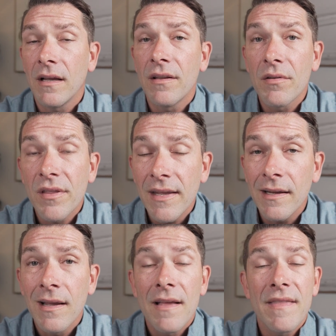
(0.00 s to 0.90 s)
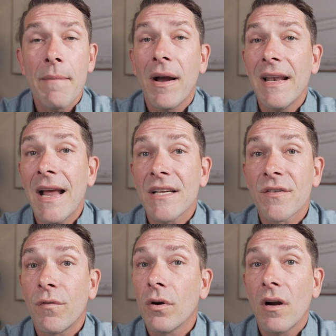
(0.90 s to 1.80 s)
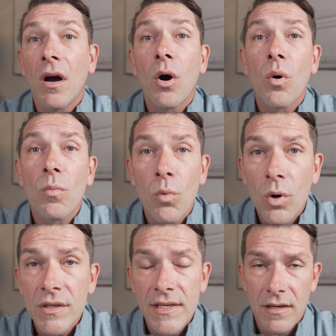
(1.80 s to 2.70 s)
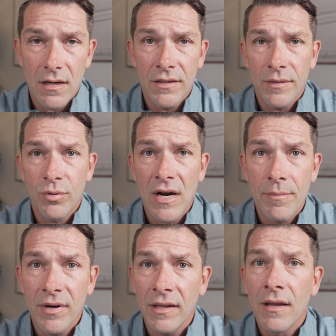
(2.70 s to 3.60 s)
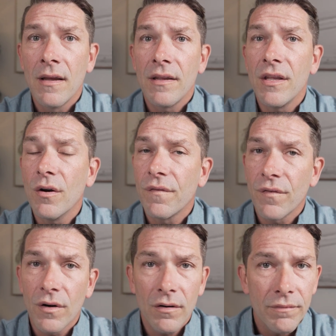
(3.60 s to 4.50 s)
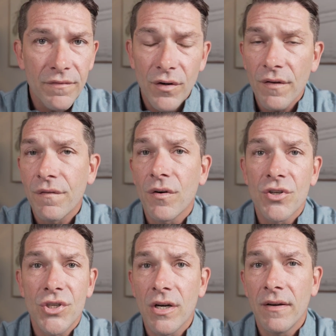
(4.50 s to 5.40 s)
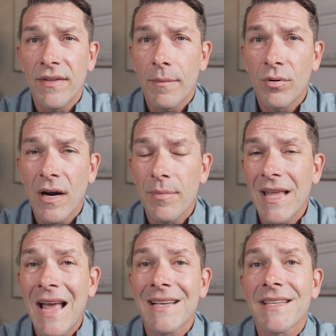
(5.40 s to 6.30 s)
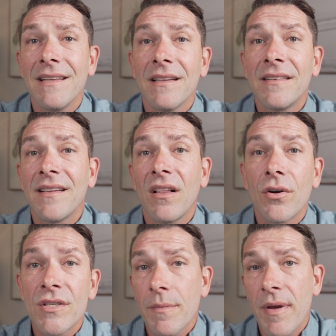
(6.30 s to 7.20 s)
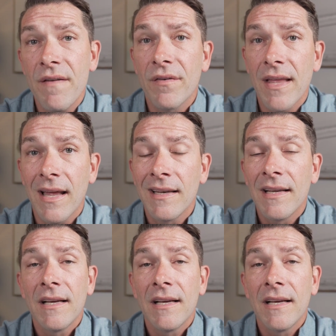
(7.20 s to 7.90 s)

Another thing, they might ask for a home warranty on the property, you know, for the first year of that property, asking the seller to pay for that.